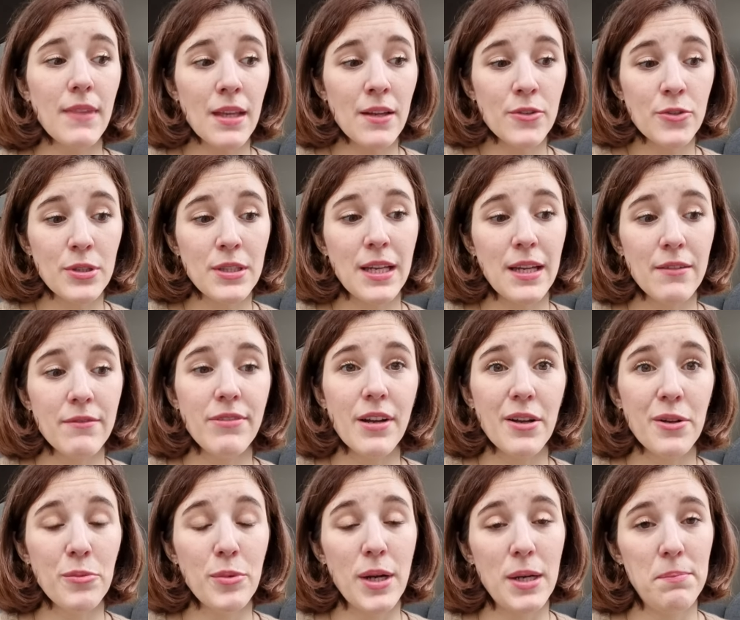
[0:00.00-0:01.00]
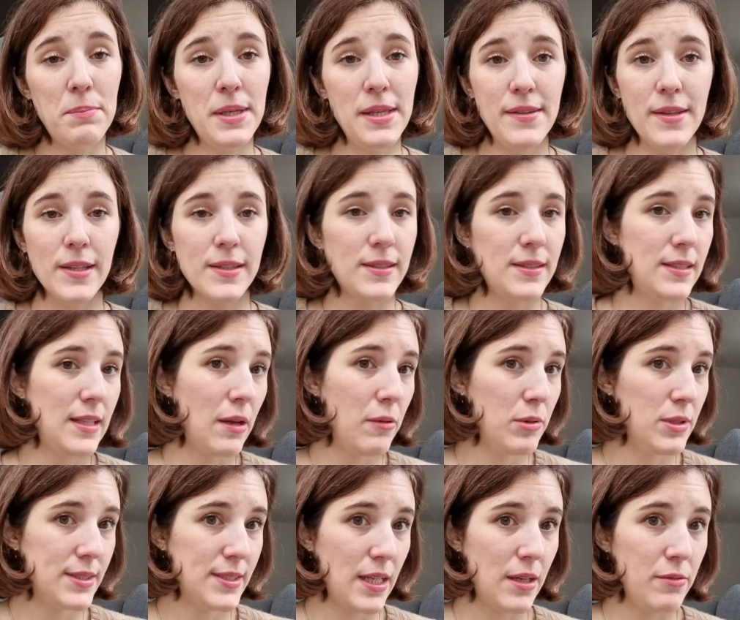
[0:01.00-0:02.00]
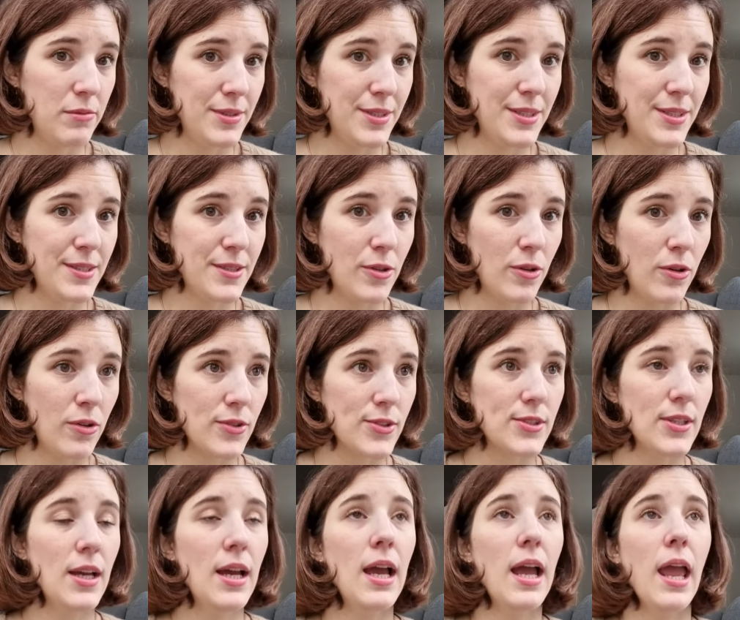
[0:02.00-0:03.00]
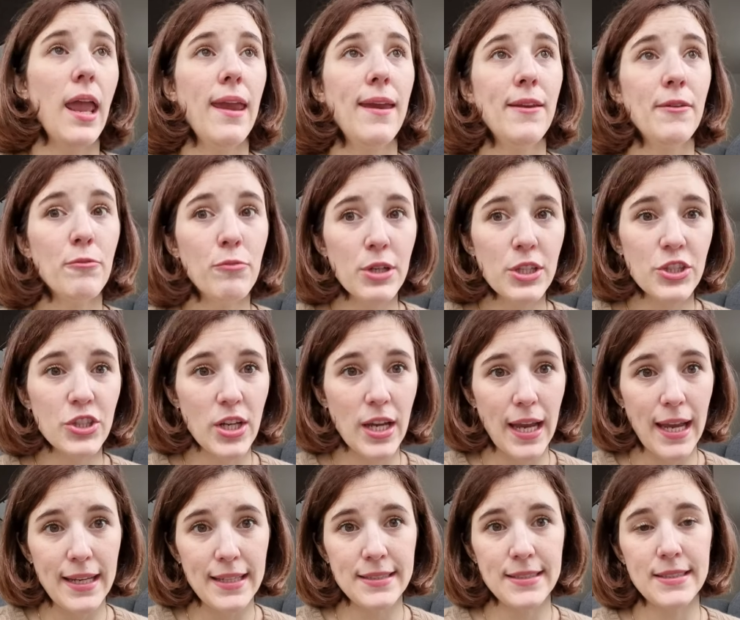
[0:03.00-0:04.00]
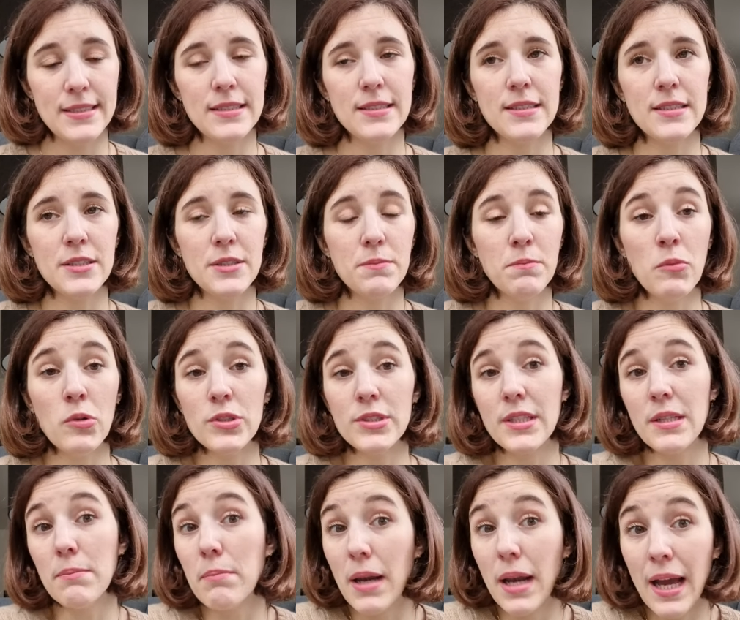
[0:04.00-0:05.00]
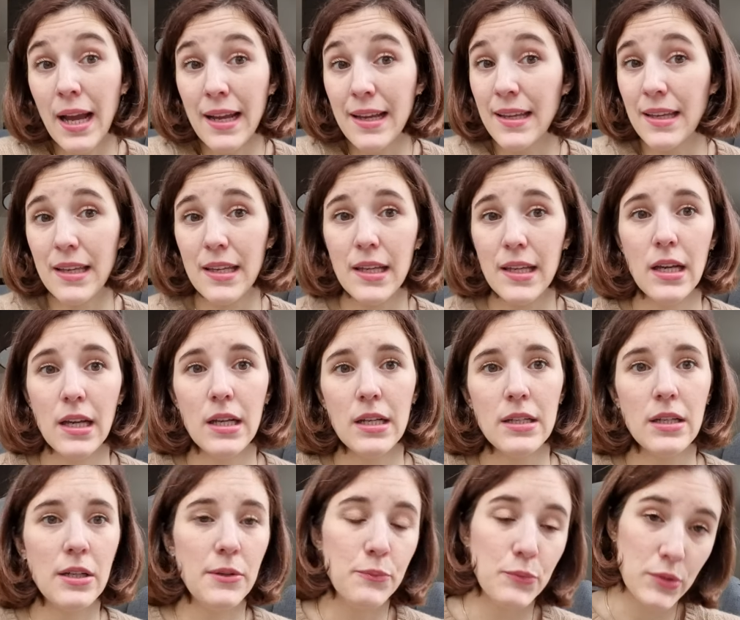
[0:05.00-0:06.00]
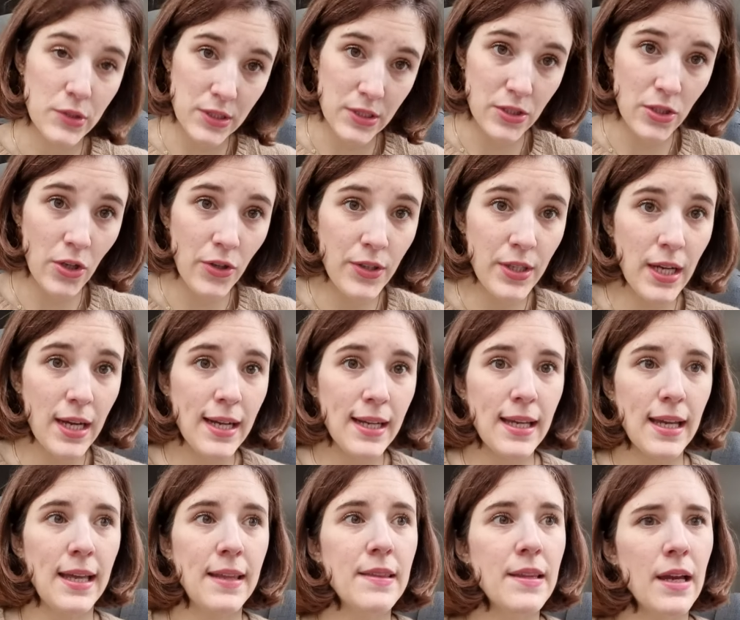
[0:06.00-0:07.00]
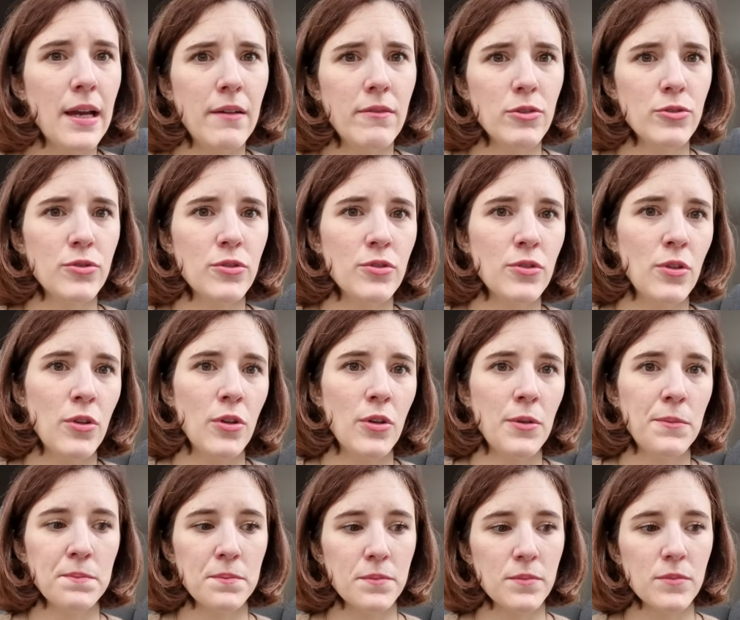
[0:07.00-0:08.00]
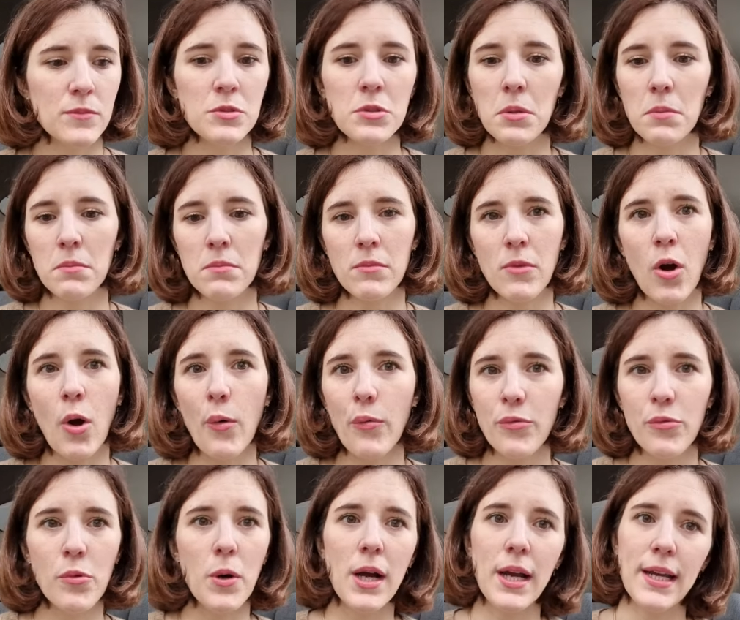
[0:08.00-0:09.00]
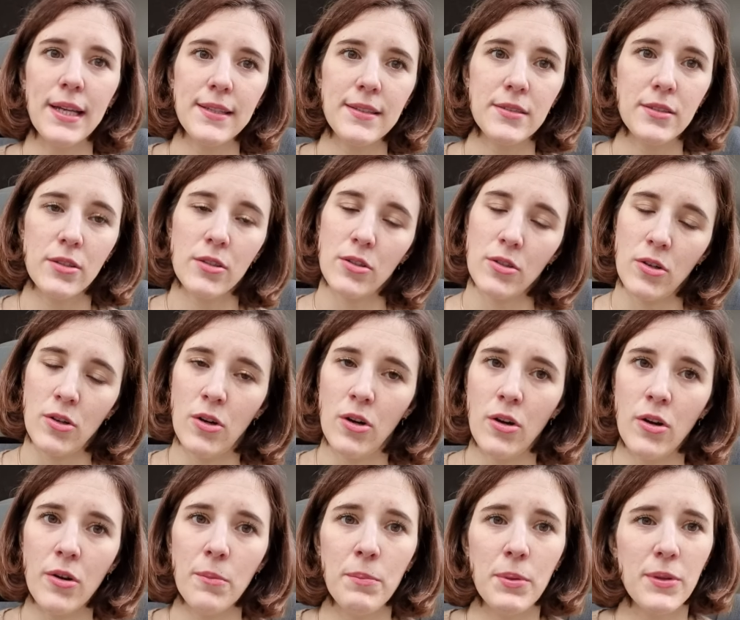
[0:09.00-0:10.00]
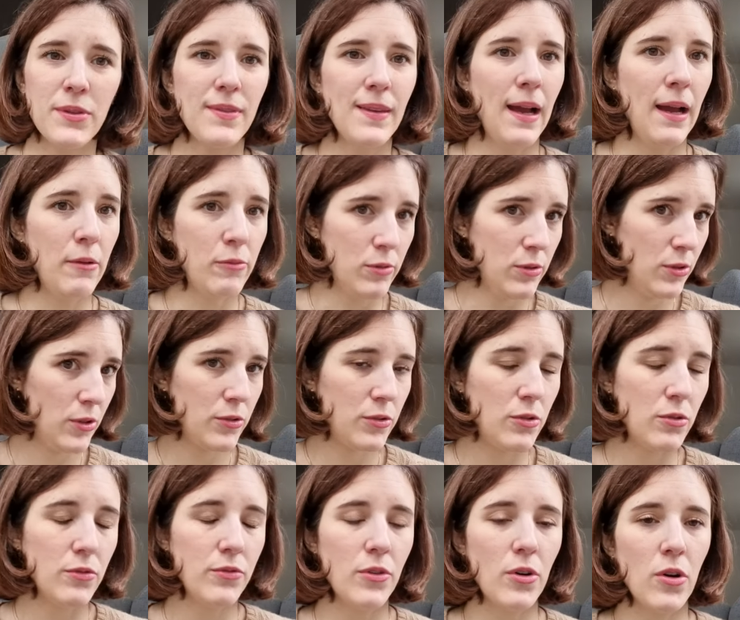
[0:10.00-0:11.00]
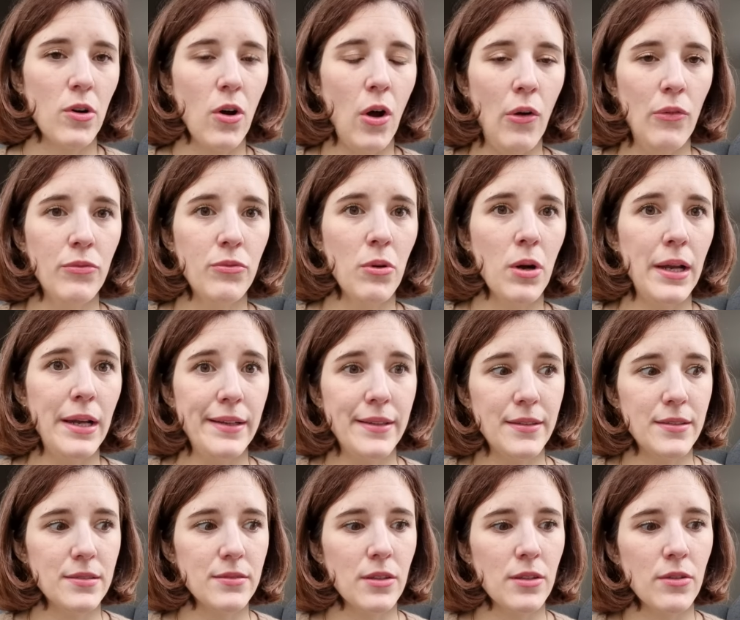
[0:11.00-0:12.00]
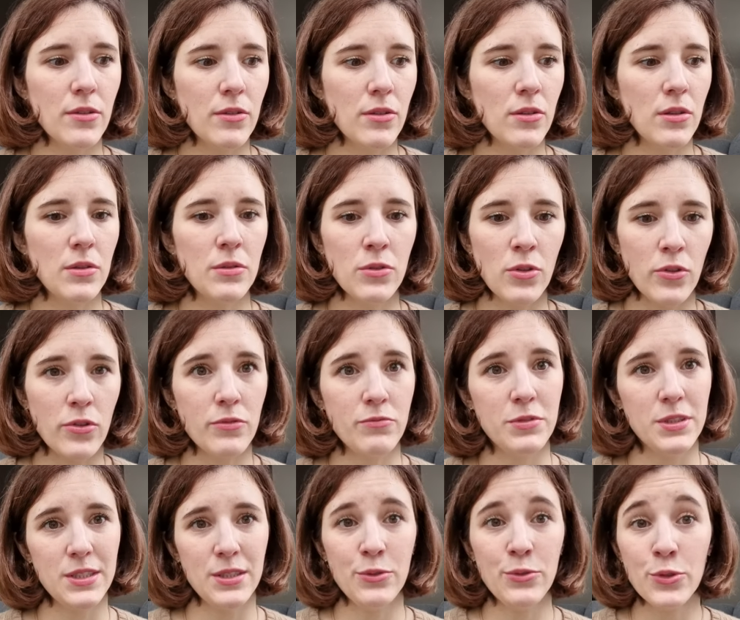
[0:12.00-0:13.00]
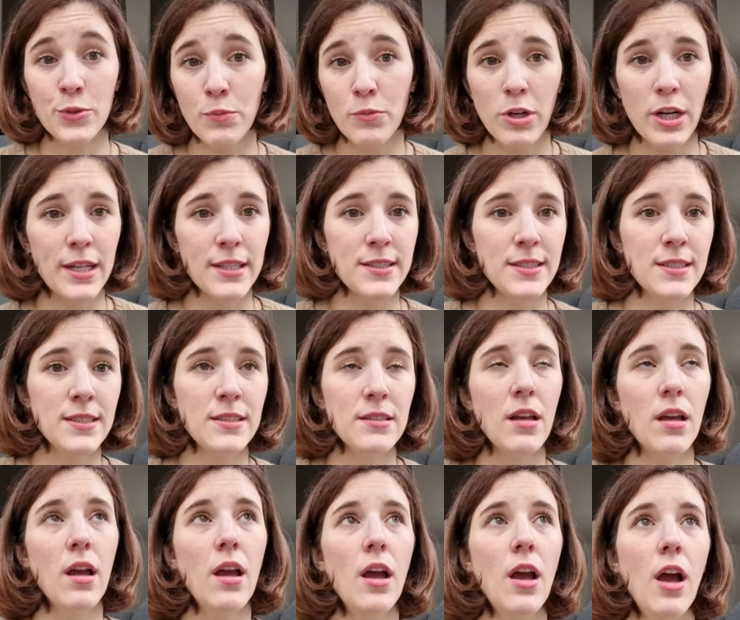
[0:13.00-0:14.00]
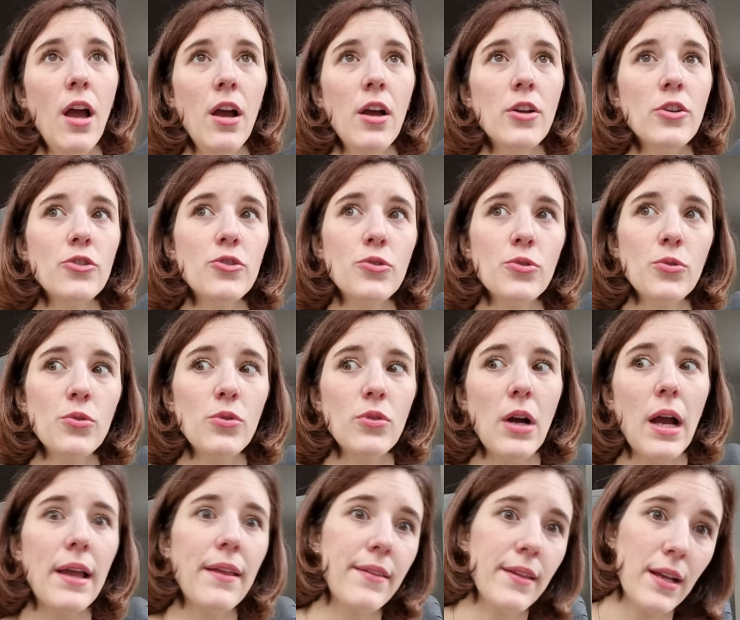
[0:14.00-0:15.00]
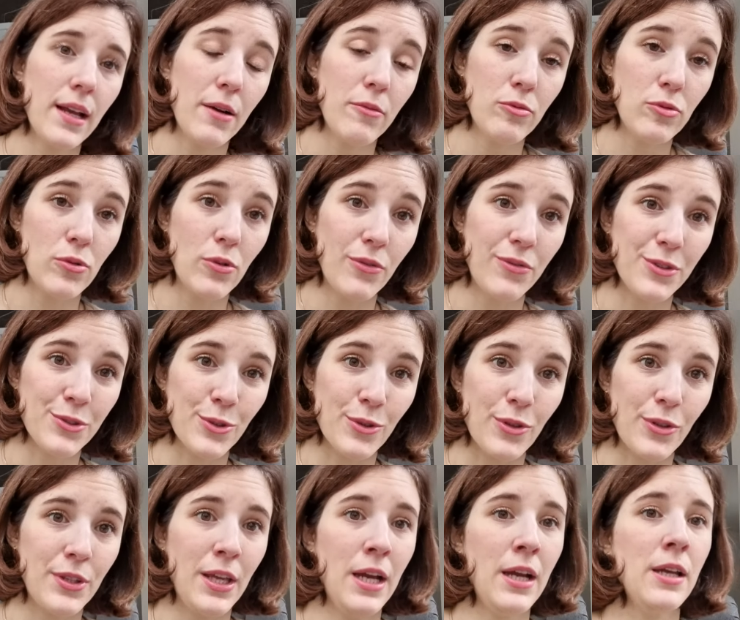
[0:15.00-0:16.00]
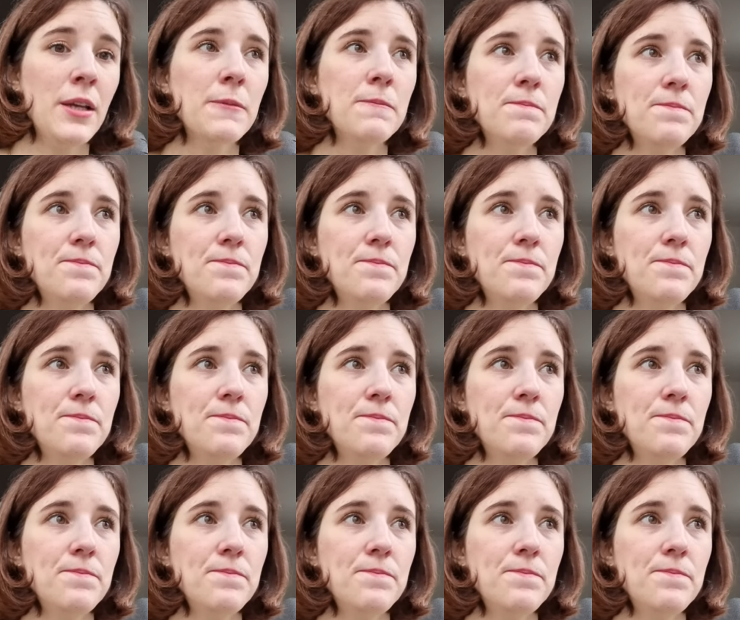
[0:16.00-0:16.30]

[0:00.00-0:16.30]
So it can very well be that they will stay with these colors. In which case, since it's mostly black, this cognac, and they have also some off-white color, but I would not go for off-white, not with those prices. So I think I would go for the cognac.